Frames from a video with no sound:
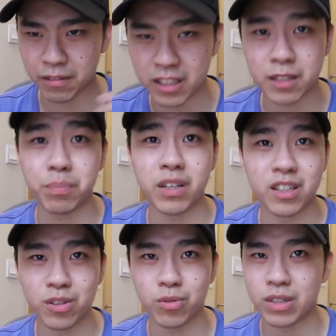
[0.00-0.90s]

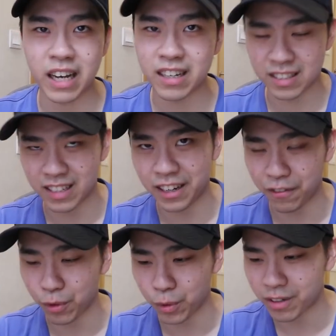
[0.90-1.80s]
disappears to the other side
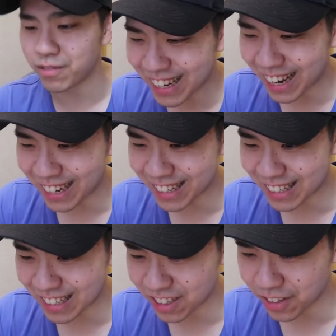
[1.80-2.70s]
of the world. Uh, yeah,
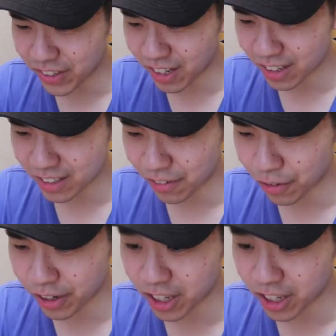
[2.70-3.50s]
there's going to be a lot of stuff going